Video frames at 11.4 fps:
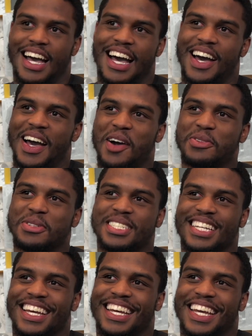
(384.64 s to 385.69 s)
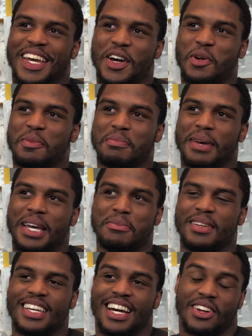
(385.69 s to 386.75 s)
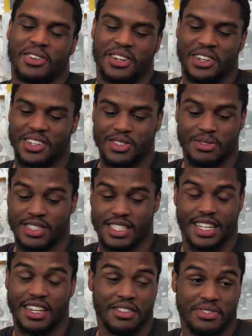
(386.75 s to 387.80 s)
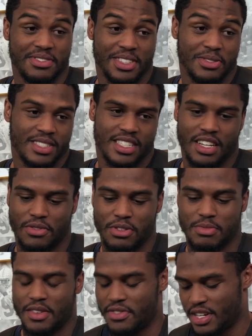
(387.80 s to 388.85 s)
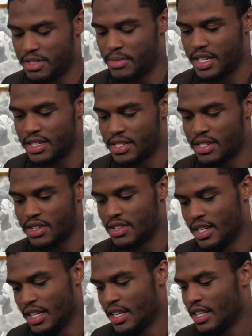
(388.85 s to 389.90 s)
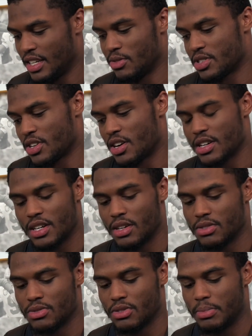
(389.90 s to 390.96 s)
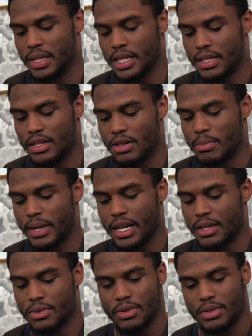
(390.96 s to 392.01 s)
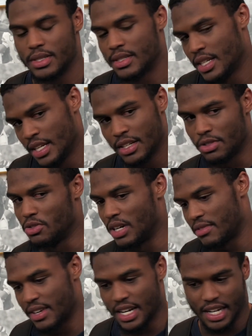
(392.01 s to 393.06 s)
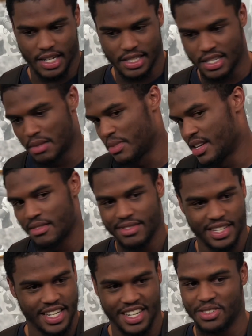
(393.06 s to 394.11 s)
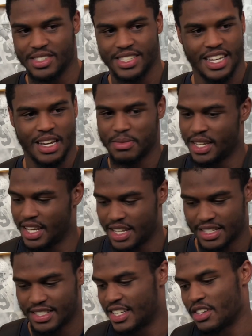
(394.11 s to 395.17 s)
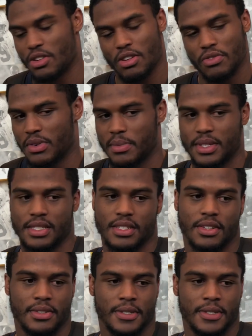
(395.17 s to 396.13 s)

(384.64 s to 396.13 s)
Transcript: I would say it helped maybe. I don't know. It was tough. It was tough. It was my freshman year, so it was hard to go through. But, you know, we made it through, and new wave of guys come in every year and do the same thing and grow from it, so.